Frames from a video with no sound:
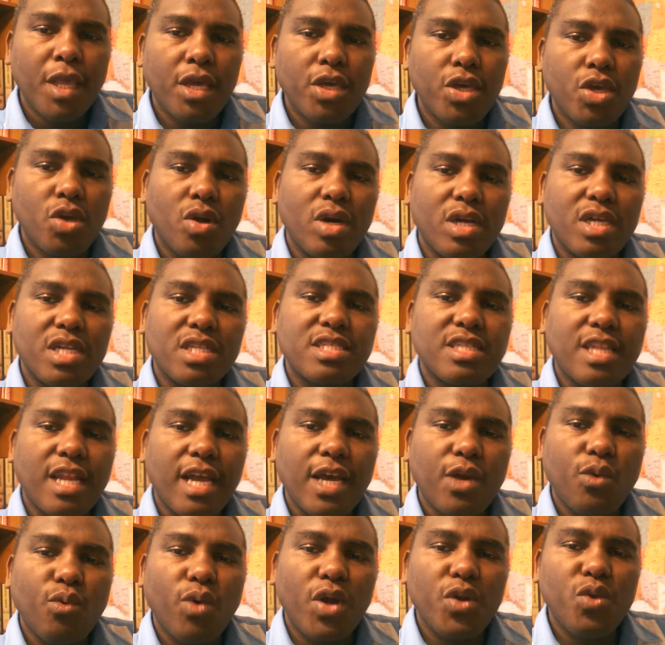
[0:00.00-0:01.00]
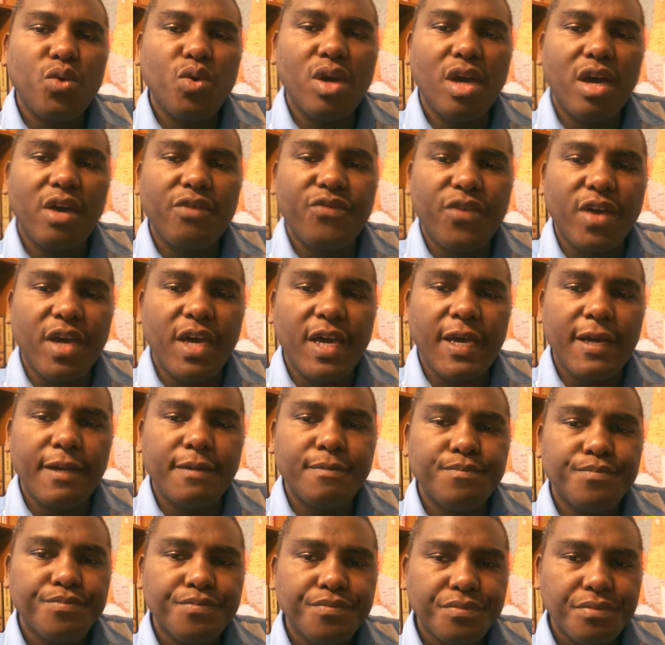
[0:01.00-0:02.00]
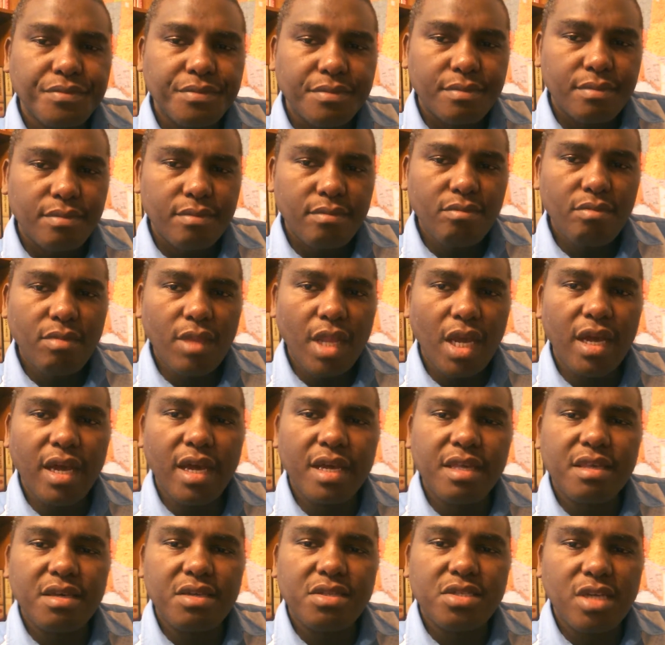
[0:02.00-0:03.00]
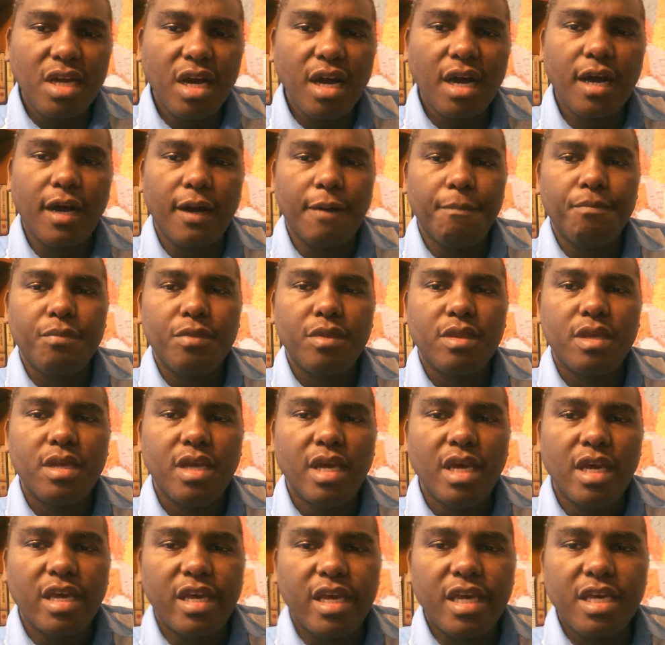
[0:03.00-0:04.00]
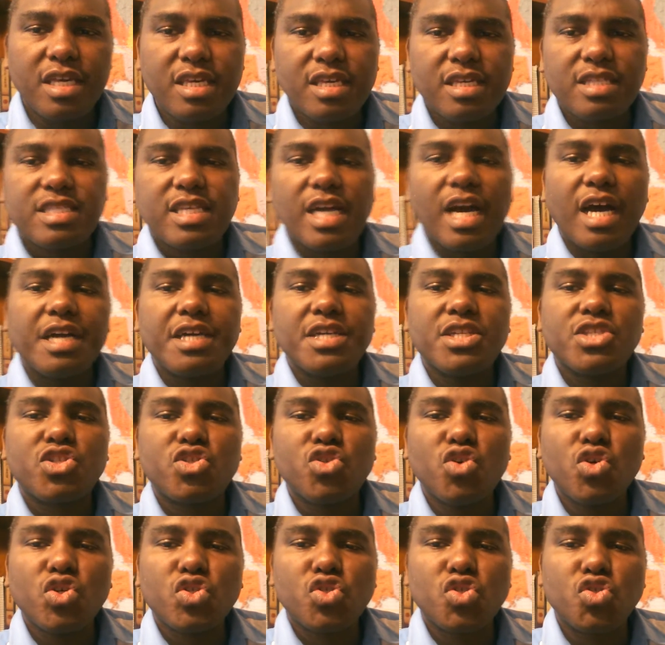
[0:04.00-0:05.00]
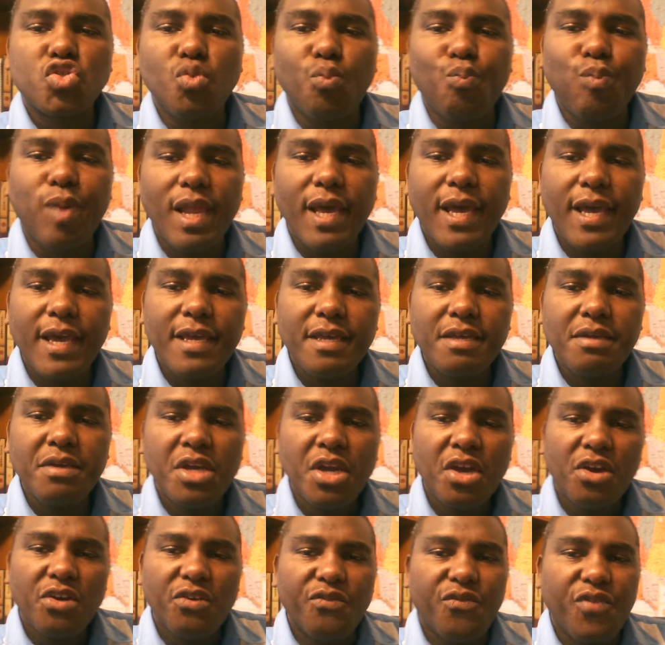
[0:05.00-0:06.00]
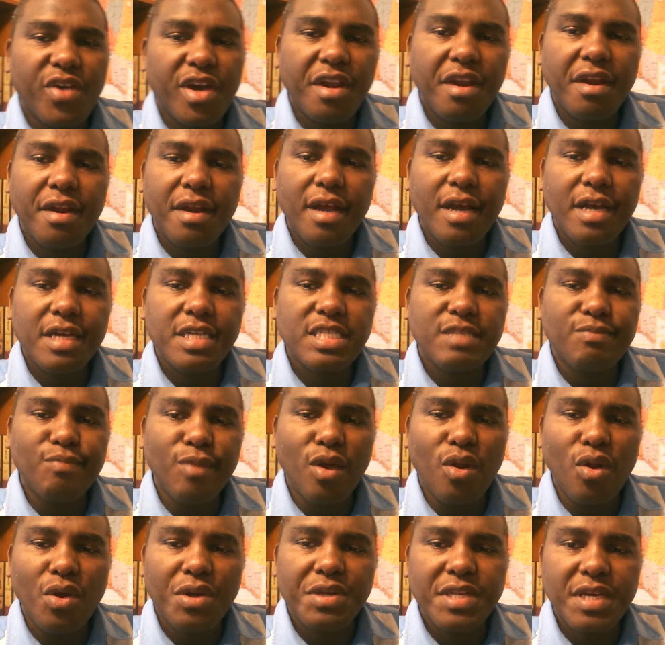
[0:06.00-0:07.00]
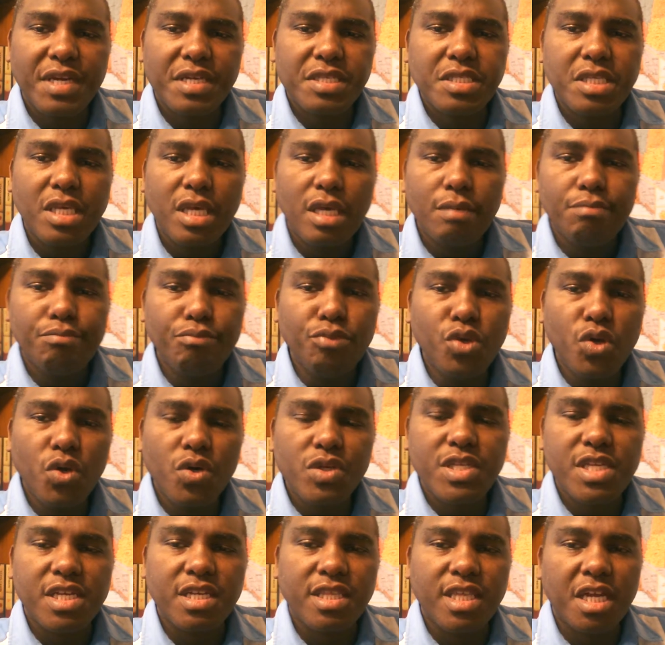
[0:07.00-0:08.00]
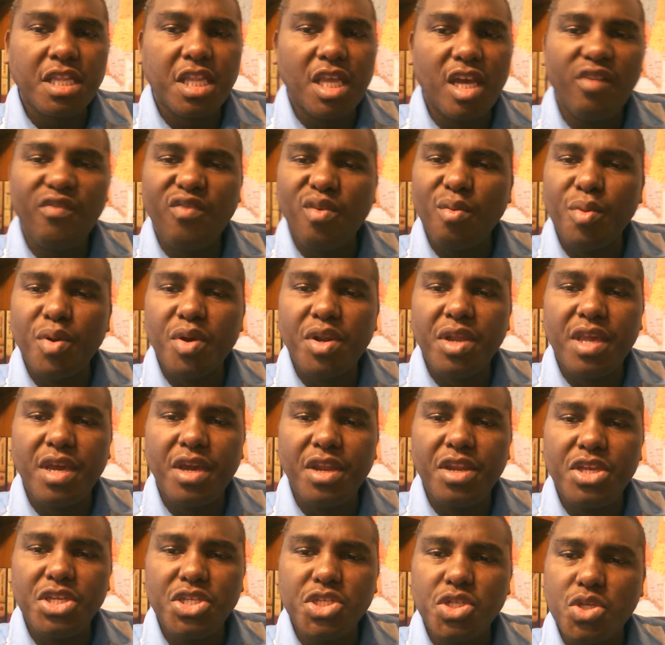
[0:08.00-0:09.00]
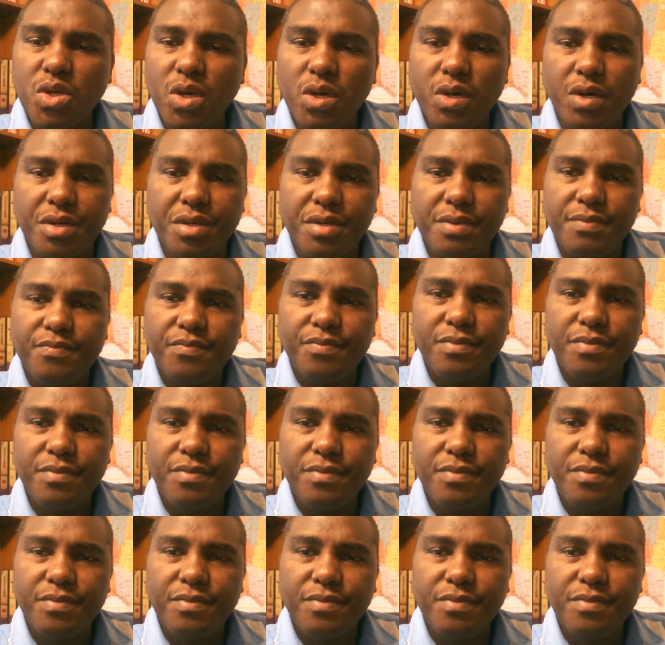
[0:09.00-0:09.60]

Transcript: You know, it's like when you have a guitar. A guitar is used to play very nice melodious music that everybody can enjoy.